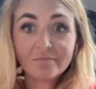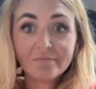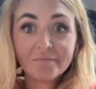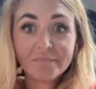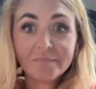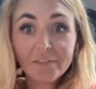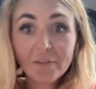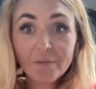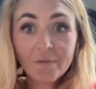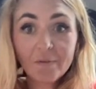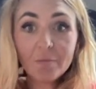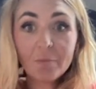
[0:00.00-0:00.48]

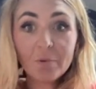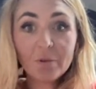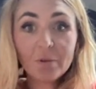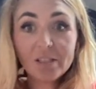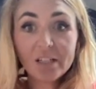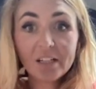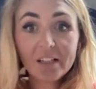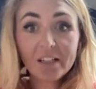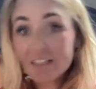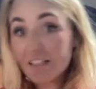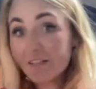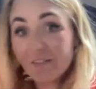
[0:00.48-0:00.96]
Give them the
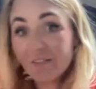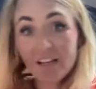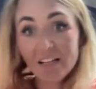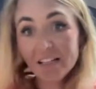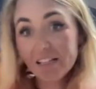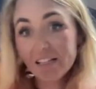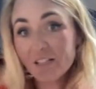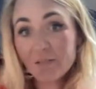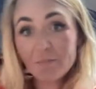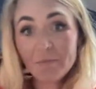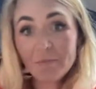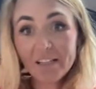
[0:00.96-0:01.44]
budget, because if they
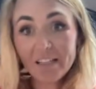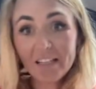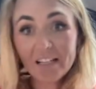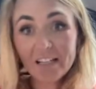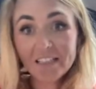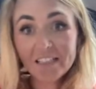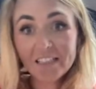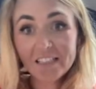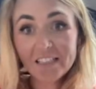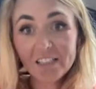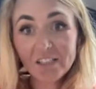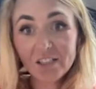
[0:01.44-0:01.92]
need to make that
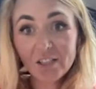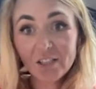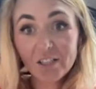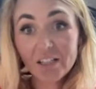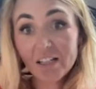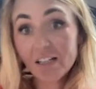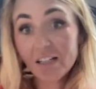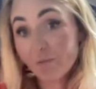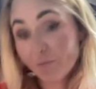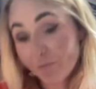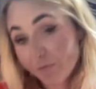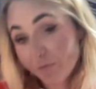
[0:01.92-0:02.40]
decision
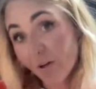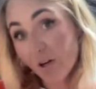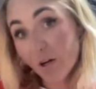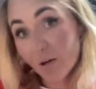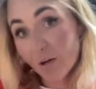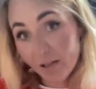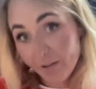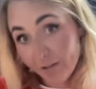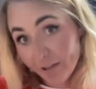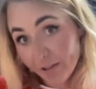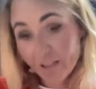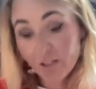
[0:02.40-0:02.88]
and
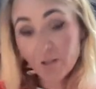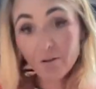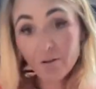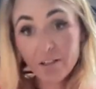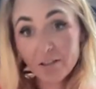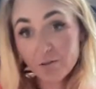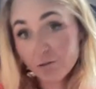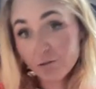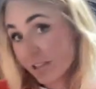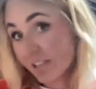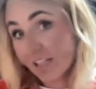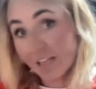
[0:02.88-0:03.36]

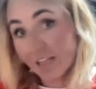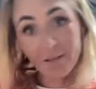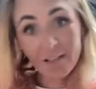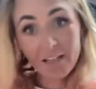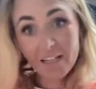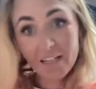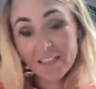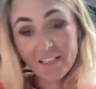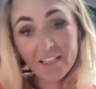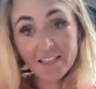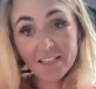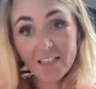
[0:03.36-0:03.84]
just keep the
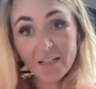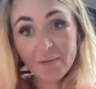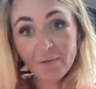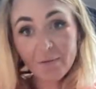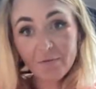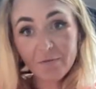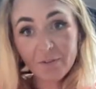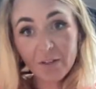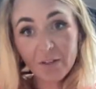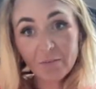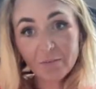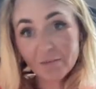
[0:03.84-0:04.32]
IT team
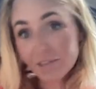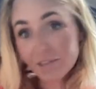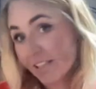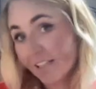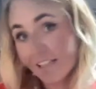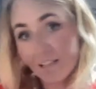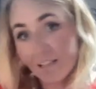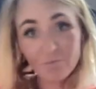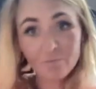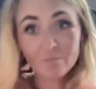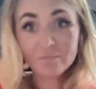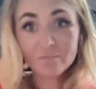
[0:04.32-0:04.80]
informed and let
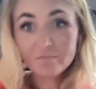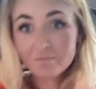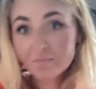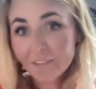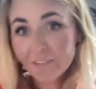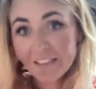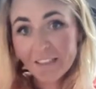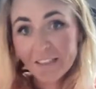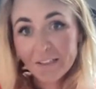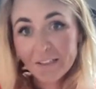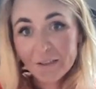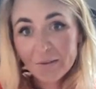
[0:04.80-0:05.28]

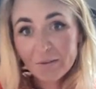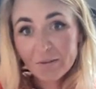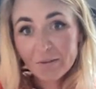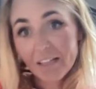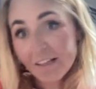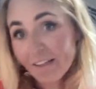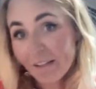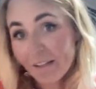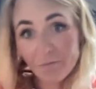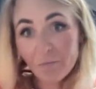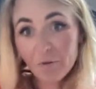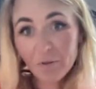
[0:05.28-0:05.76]

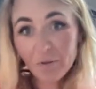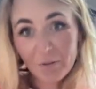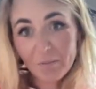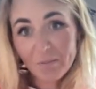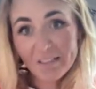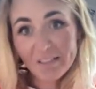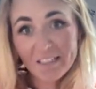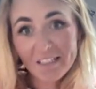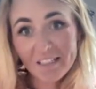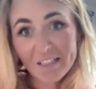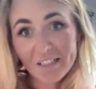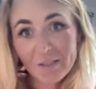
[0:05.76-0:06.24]
them run the
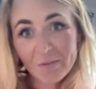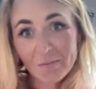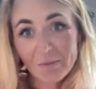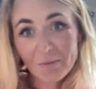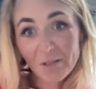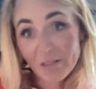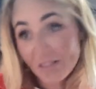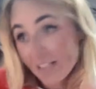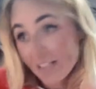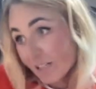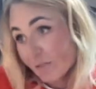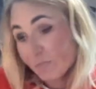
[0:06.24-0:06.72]
business,
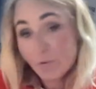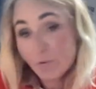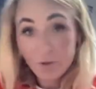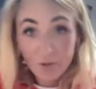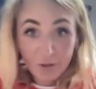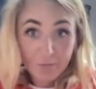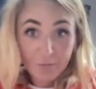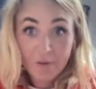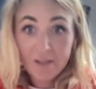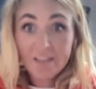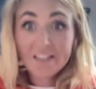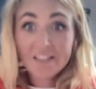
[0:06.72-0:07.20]
because that's what
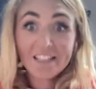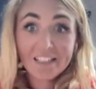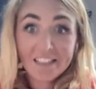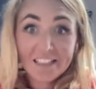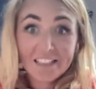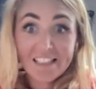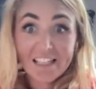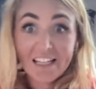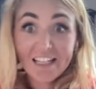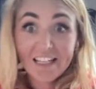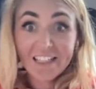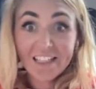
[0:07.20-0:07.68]
you're basically saying.